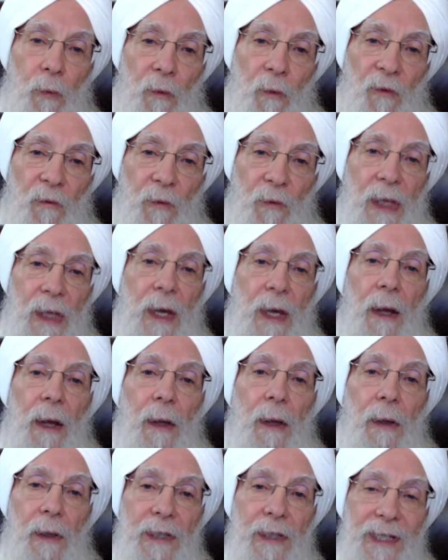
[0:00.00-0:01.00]

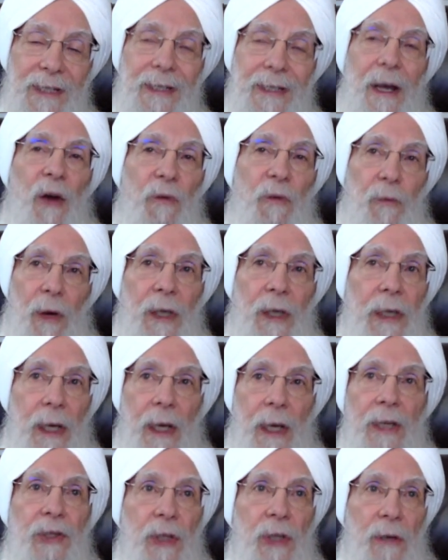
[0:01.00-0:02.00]
via
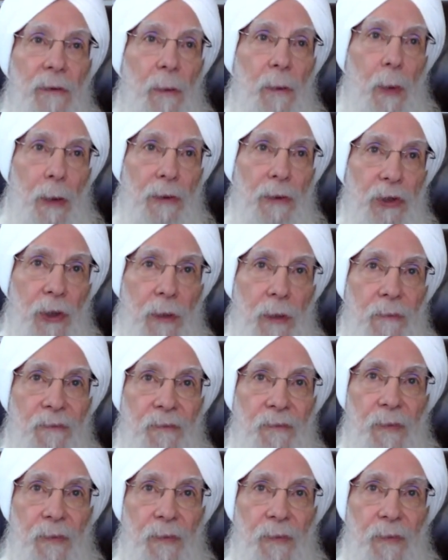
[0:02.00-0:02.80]
self-regulation of emotion.